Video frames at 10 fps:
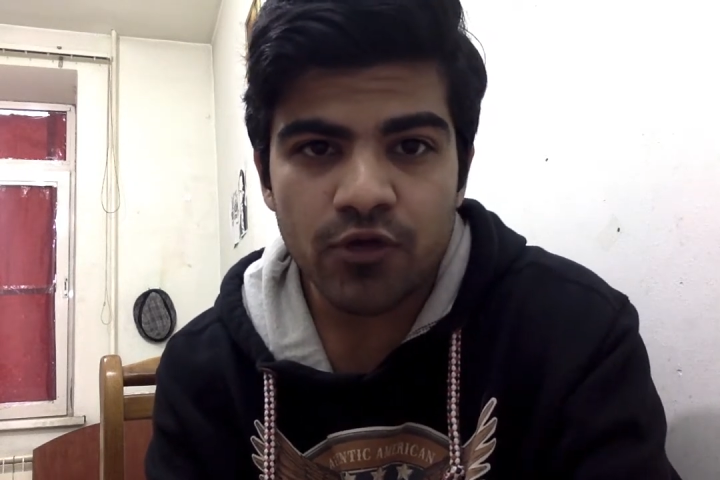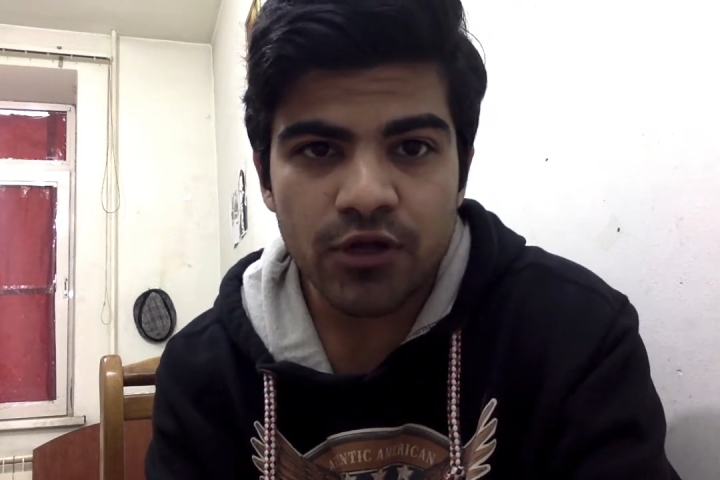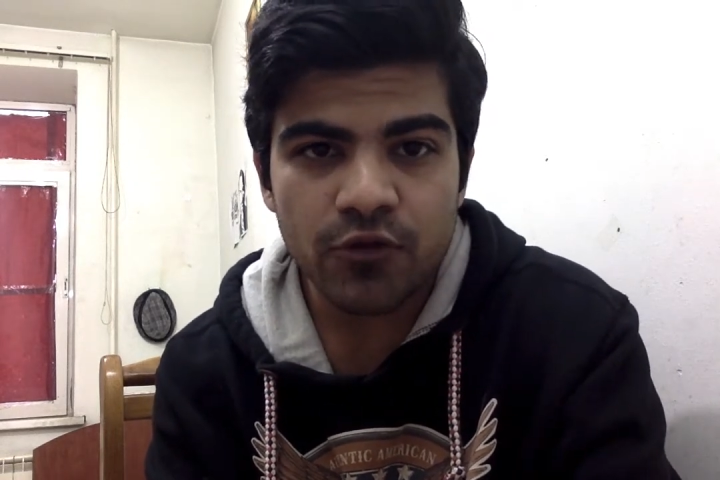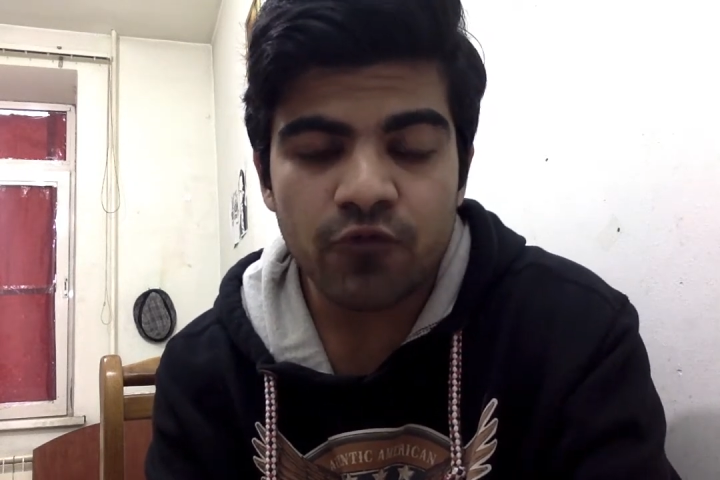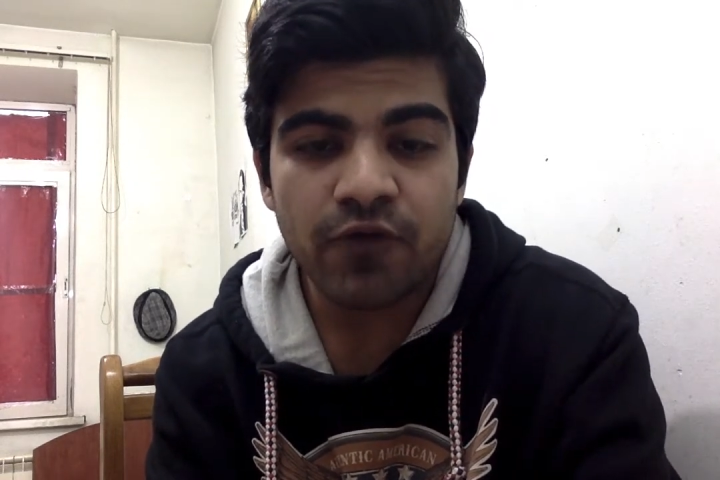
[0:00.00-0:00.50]

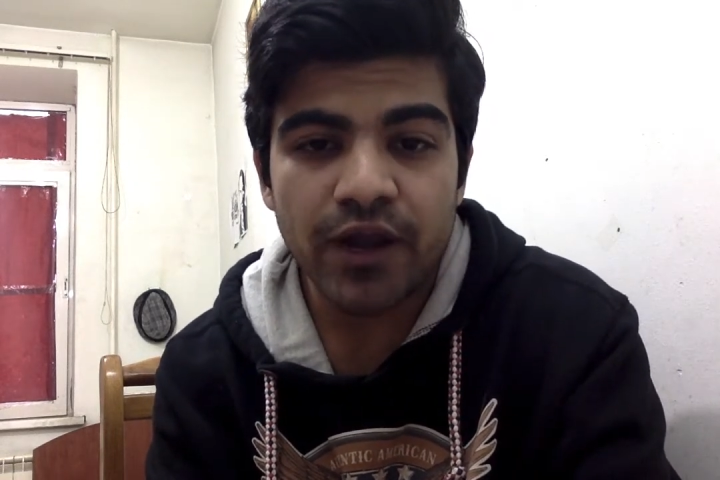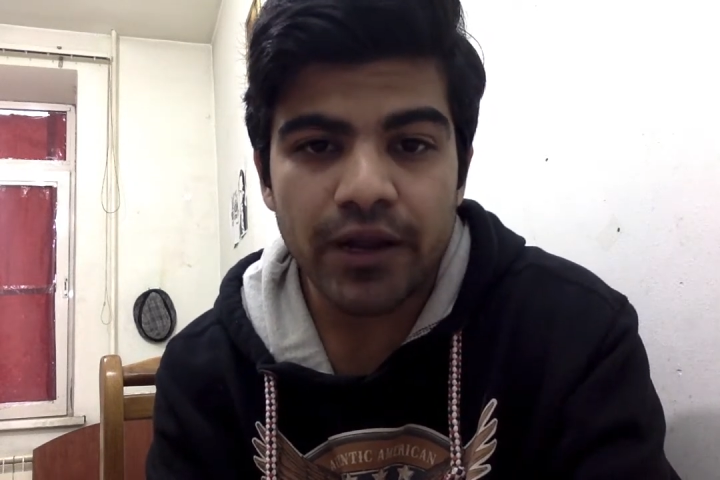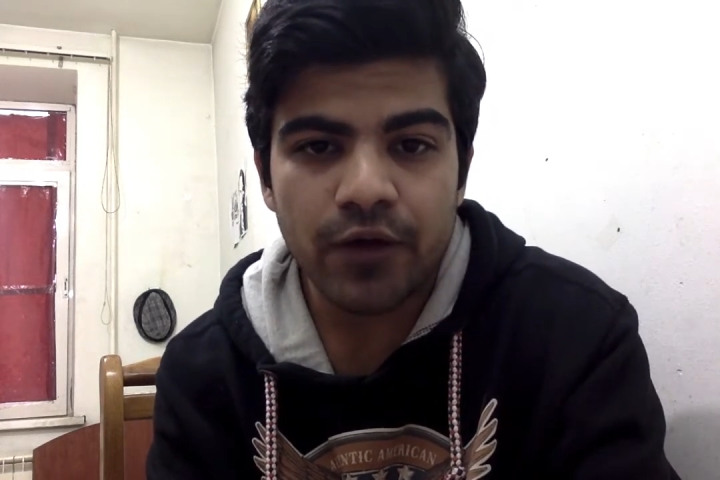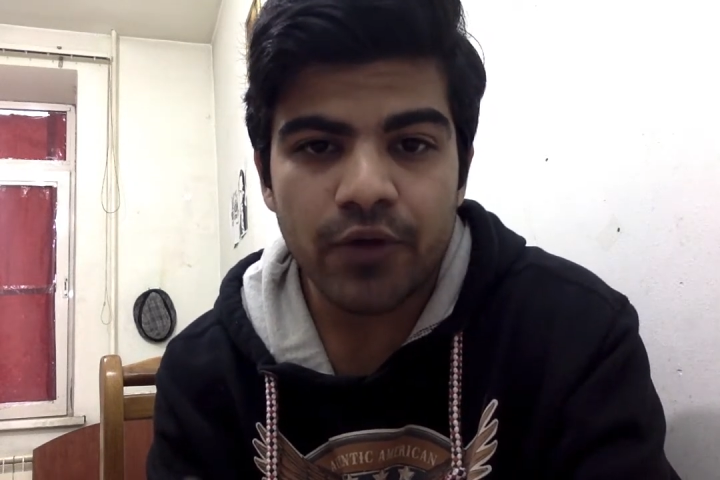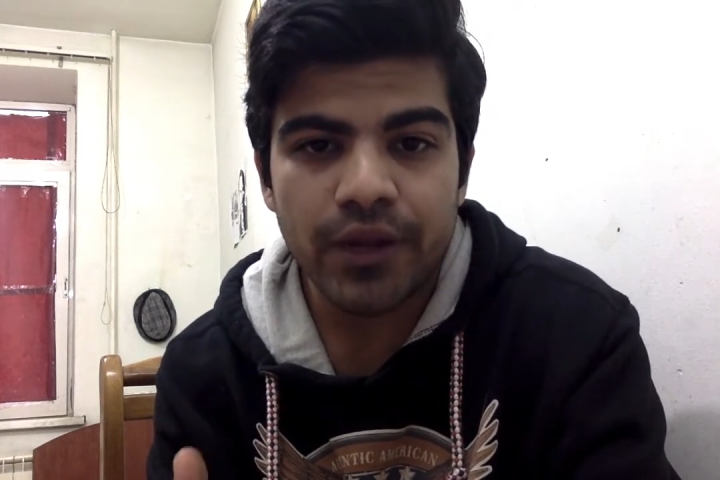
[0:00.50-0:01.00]
to
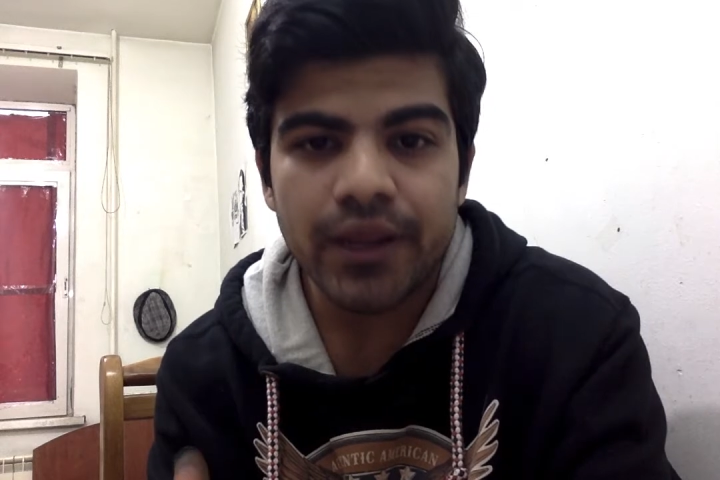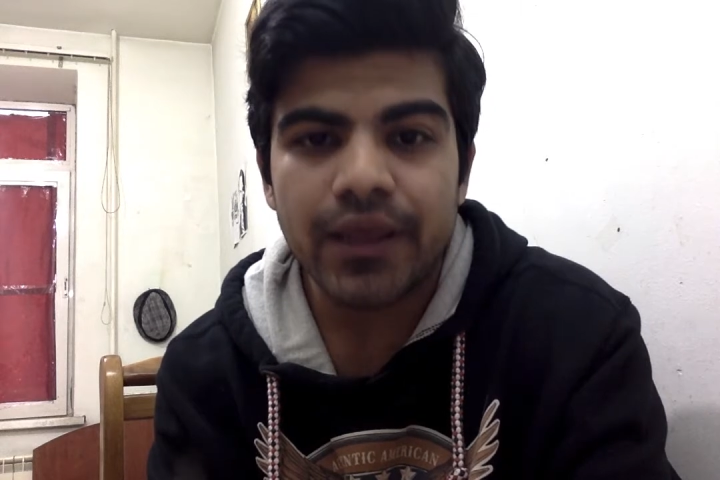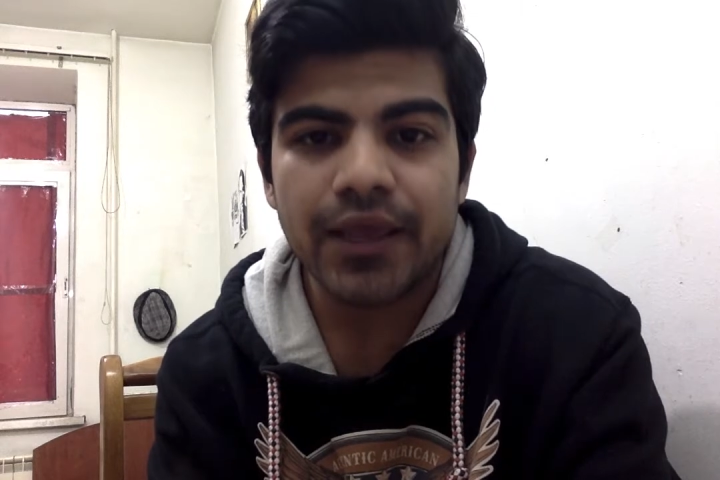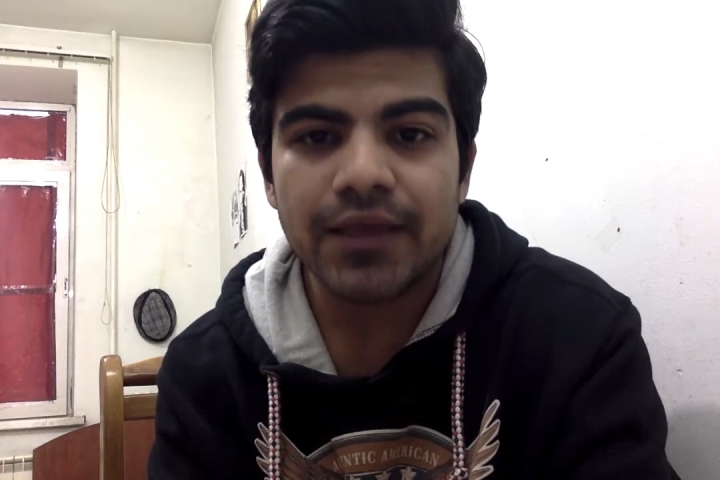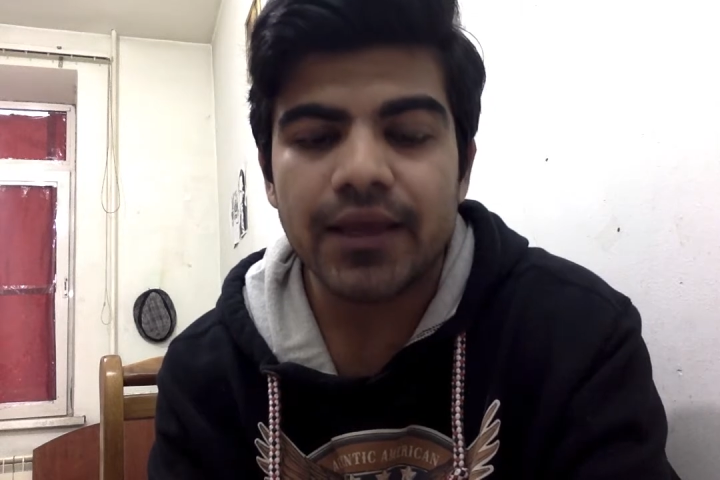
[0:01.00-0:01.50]
find out any
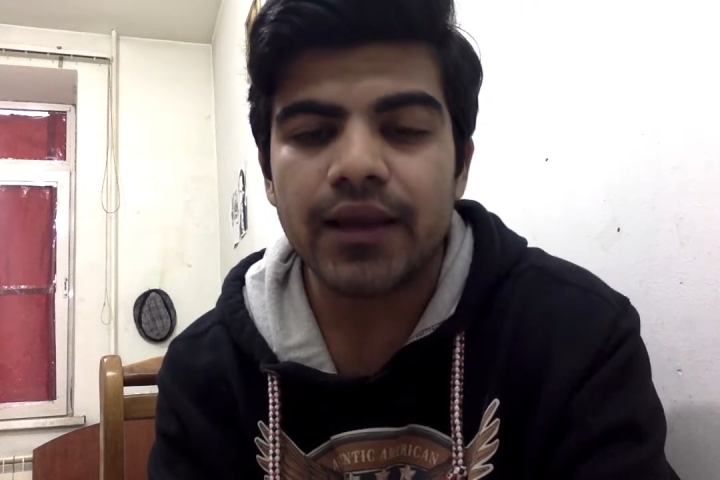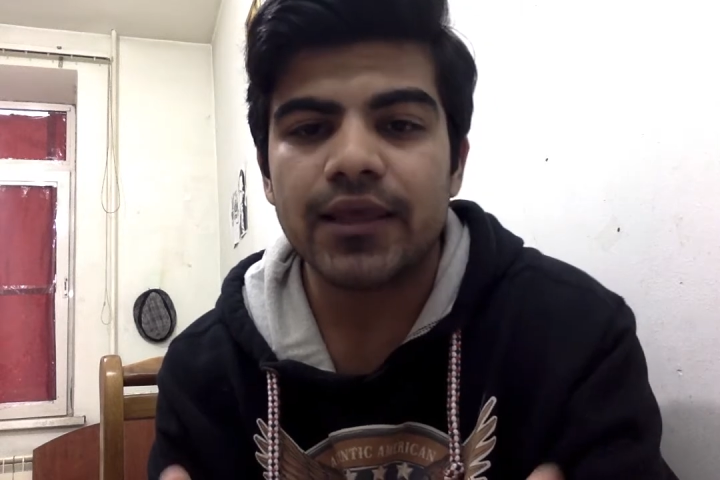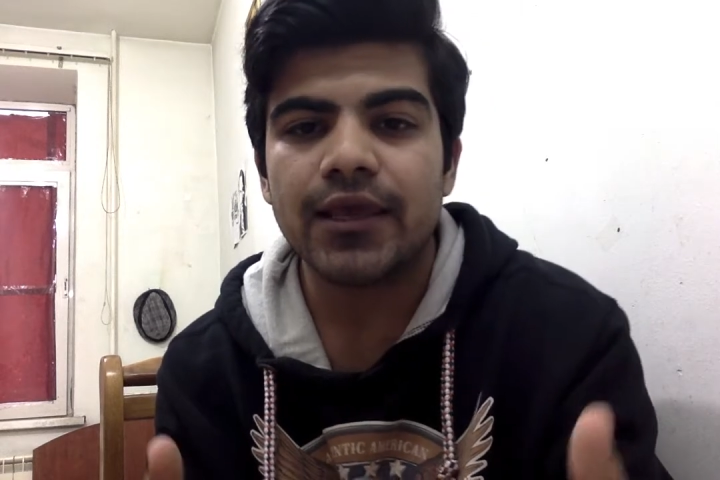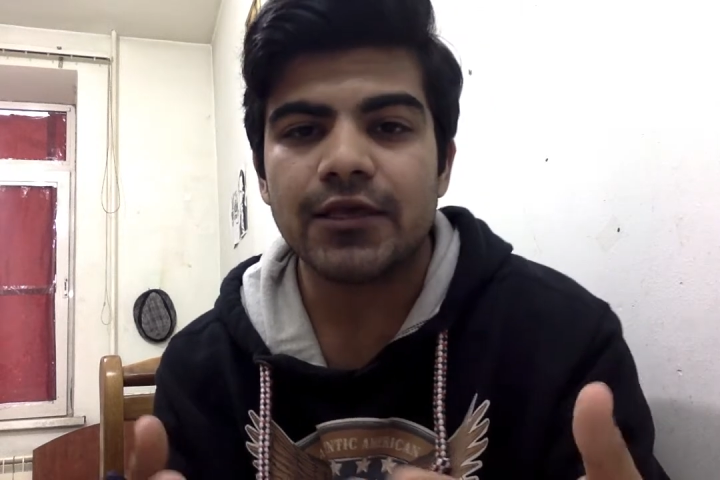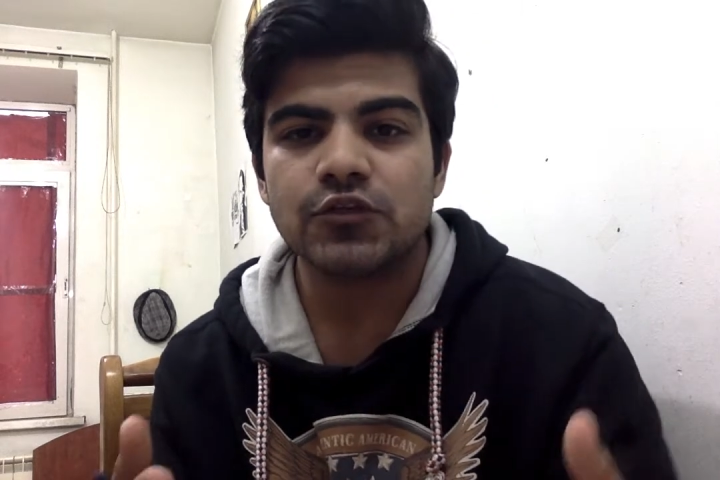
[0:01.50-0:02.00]

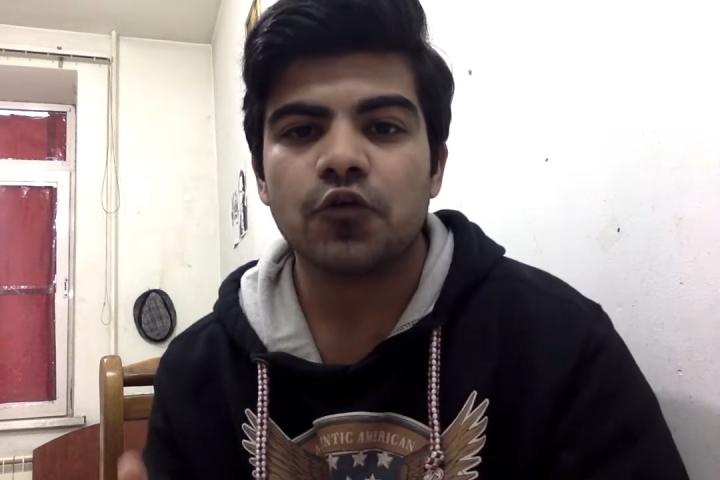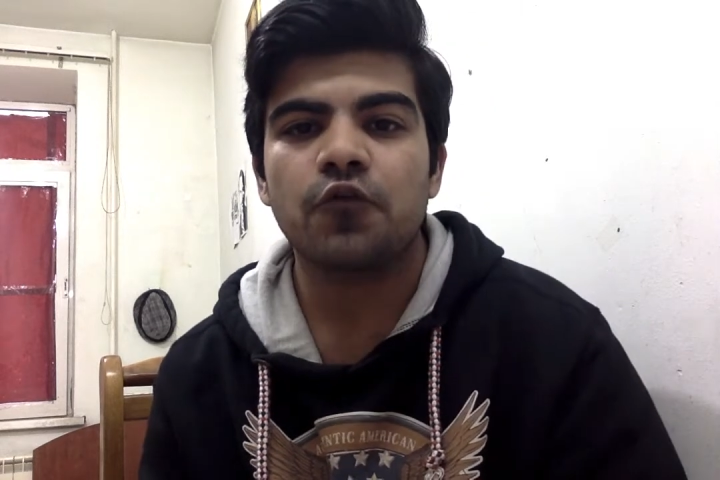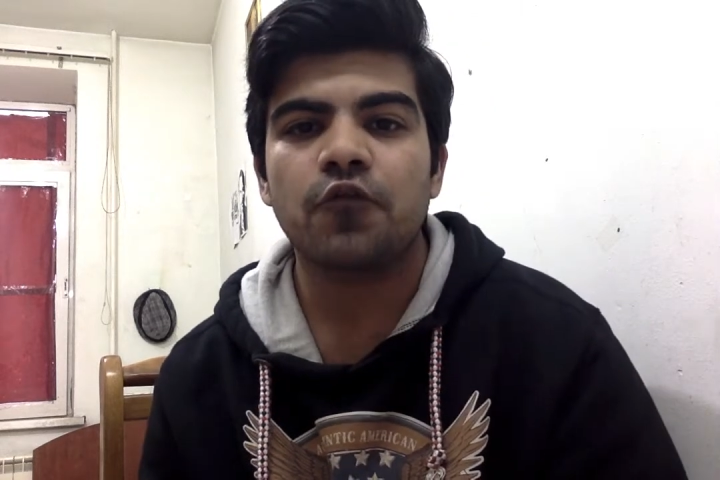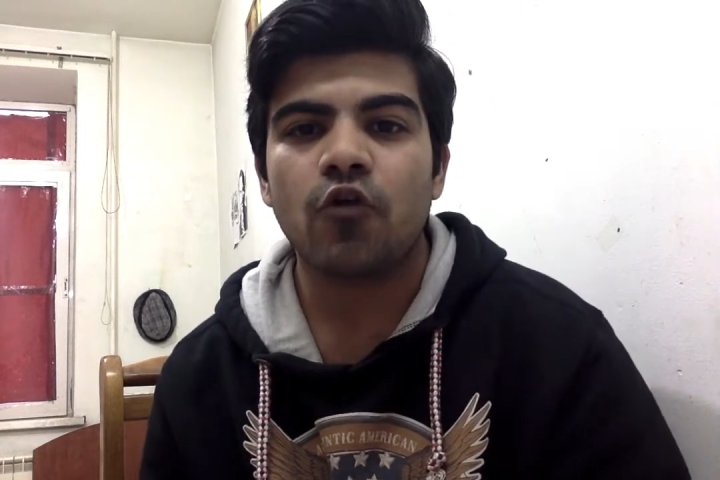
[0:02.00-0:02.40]
case of